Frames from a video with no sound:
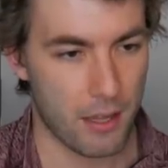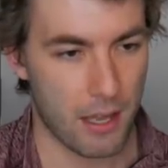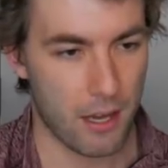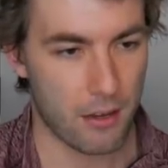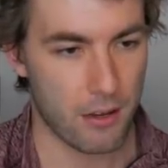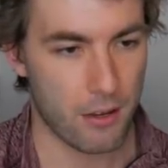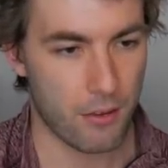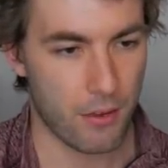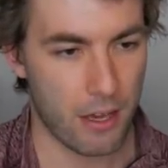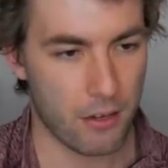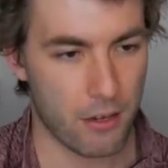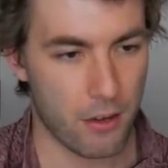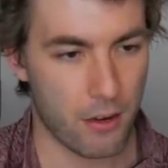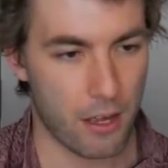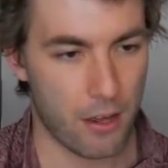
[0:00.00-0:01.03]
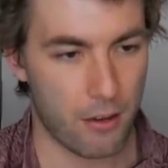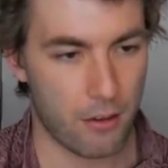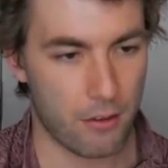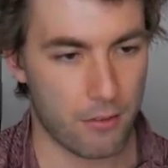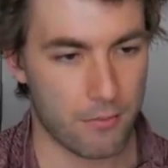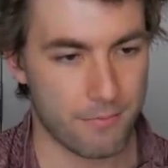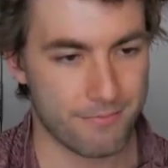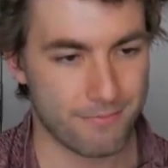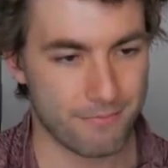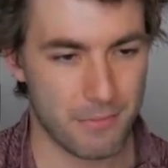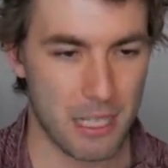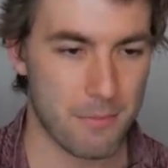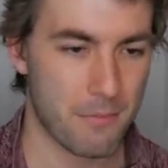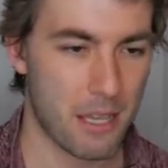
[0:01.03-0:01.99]
I don't know. I don't know how,
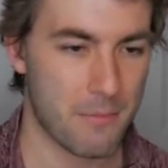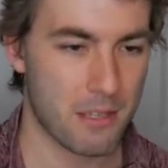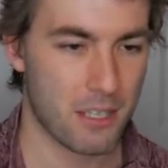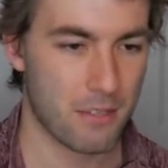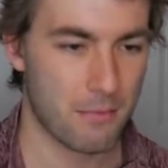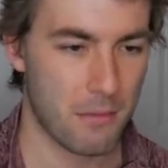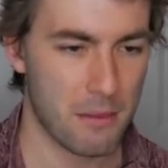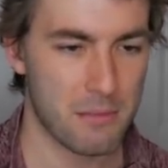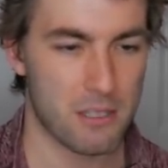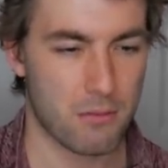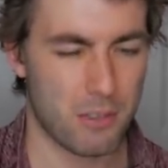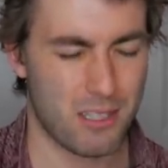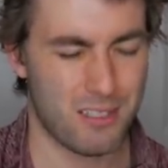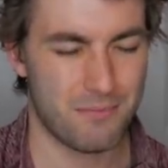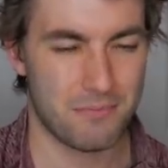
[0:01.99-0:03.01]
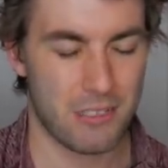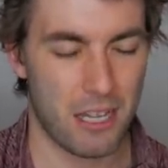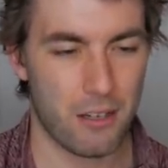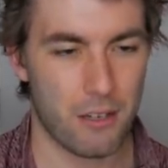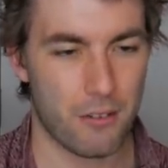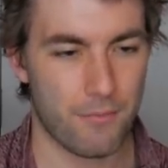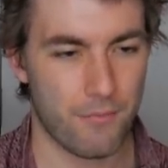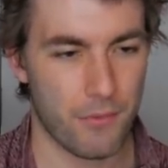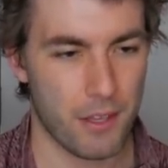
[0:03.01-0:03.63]
maybe quantum. I don't know.